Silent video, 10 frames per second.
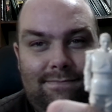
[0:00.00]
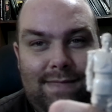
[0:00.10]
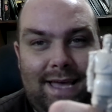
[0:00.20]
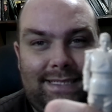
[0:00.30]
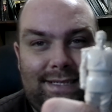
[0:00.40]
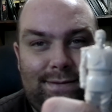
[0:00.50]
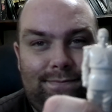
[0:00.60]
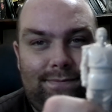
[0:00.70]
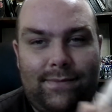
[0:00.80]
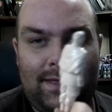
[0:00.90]
this,
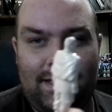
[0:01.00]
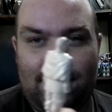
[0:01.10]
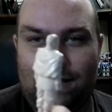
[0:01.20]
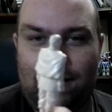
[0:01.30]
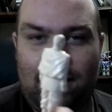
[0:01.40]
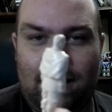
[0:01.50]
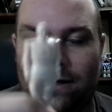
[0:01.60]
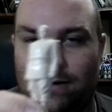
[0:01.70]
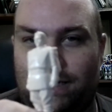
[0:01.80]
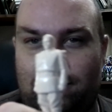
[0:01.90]
a
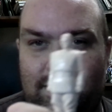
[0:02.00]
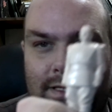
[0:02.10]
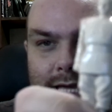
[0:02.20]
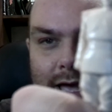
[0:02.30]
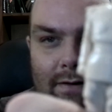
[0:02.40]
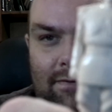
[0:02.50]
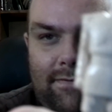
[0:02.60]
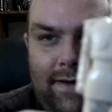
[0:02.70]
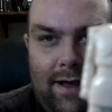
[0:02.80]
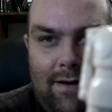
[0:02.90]
larger than scale
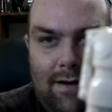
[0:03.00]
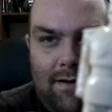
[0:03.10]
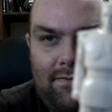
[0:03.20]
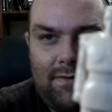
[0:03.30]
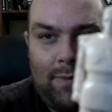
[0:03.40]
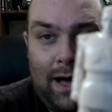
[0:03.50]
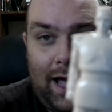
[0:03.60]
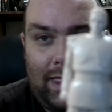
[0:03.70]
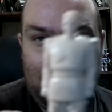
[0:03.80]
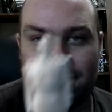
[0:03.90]
figure of the
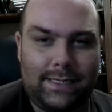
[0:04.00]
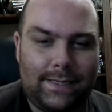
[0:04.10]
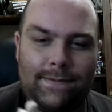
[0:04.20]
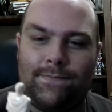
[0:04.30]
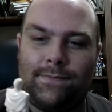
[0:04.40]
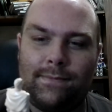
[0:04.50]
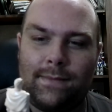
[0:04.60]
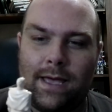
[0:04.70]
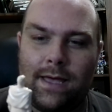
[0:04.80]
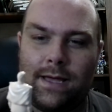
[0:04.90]
pilot,
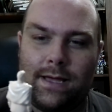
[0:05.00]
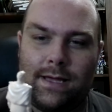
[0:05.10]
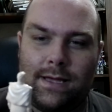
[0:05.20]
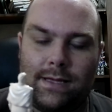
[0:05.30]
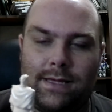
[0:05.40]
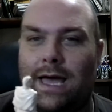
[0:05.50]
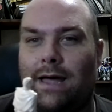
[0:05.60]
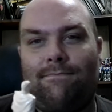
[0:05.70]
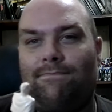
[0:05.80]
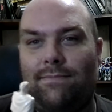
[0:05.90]

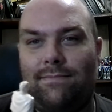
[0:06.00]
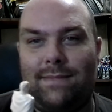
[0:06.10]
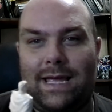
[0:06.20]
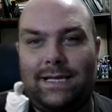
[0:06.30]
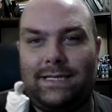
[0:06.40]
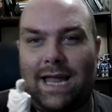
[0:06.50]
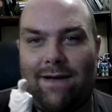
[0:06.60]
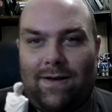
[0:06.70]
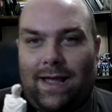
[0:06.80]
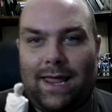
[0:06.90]
yet he's
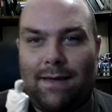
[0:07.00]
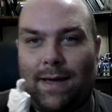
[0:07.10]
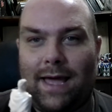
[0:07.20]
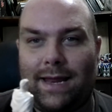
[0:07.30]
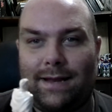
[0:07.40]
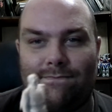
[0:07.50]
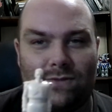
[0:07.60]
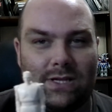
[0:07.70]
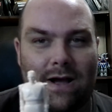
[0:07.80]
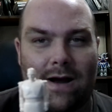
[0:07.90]
never getting painted,
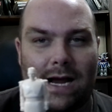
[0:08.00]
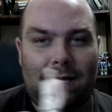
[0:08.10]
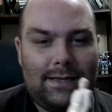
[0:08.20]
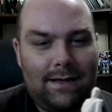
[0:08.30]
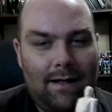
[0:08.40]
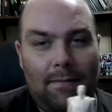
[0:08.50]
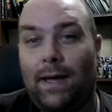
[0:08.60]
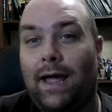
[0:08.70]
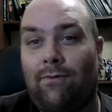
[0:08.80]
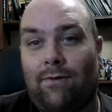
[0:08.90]
sorry. I'll
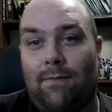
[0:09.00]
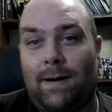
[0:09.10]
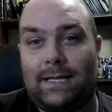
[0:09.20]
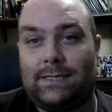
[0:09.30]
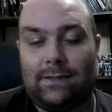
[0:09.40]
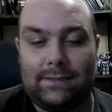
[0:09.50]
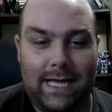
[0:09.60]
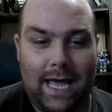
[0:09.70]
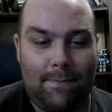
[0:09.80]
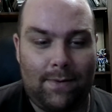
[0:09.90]
paint robots all
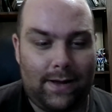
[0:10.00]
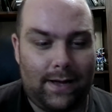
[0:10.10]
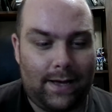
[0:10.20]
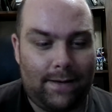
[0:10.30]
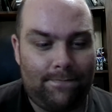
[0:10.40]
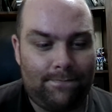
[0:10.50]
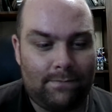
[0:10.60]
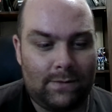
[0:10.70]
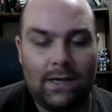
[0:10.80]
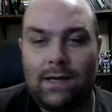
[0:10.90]
day, but
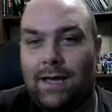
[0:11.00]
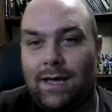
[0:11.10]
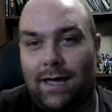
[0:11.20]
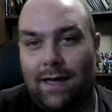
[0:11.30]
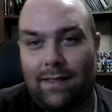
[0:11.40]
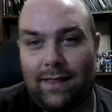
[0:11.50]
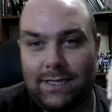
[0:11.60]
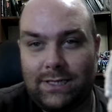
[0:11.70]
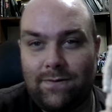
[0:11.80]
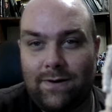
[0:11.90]

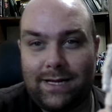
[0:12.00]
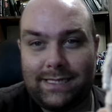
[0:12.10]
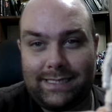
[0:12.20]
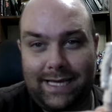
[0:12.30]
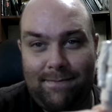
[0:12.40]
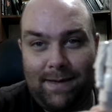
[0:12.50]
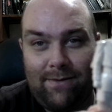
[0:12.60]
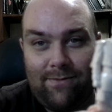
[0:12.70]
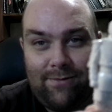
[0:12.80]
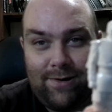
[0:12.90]
unless you want to see me
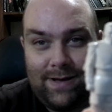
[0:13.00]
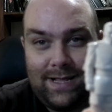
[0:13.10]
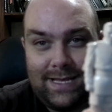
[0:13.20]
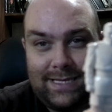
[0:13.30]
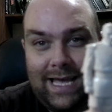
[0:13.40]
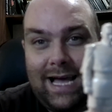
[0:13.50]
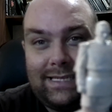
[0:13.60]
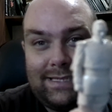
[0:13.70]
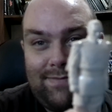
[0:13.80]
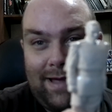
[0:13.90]
ruin this
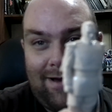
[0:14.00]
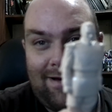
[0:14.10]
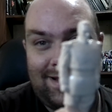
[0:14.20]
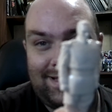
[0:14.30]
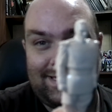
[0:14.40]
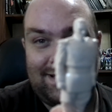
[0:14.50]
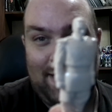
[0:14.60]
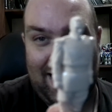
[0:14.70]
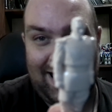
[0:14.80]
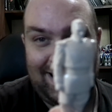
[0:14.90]
guy's appearance in
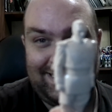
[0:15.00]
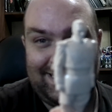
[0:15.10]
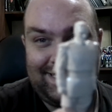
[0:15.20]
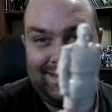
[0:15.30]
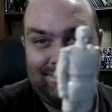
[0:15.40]
paint,